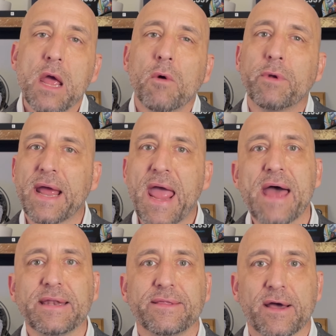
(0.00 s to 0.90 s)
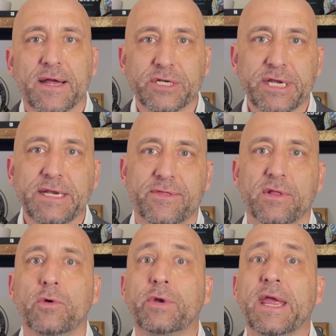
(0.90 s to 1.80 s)
When I added the hot sheet to the
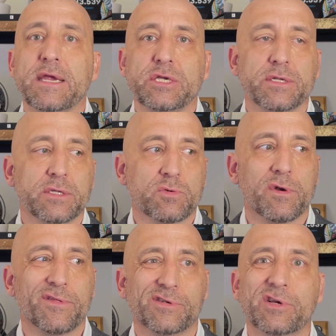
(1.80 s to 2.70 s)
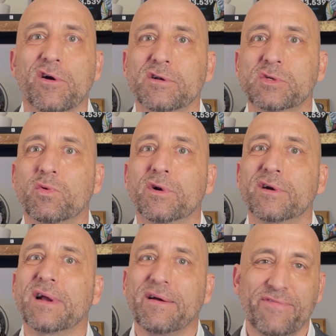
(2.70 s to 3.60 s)
locations where those cars
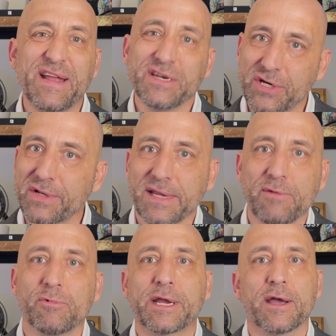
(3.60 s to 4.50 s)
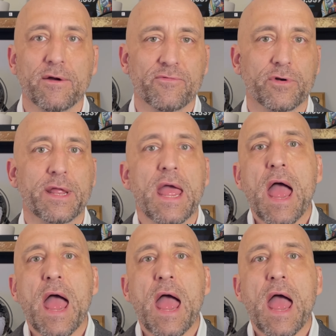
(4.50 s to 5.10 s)
were eventually recovered,